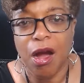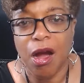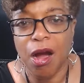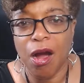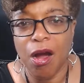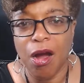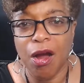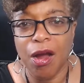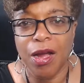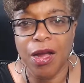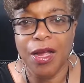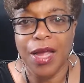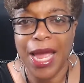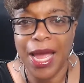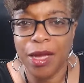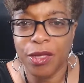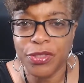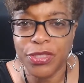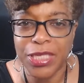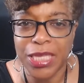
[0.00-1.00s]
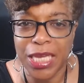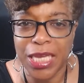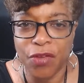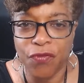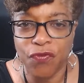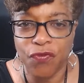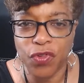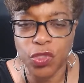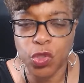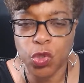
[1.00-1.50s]
are housing
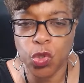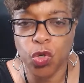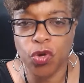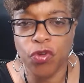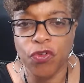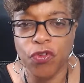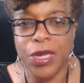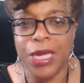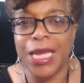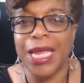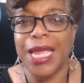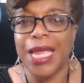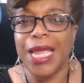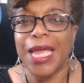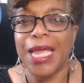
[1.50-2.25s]
inventory,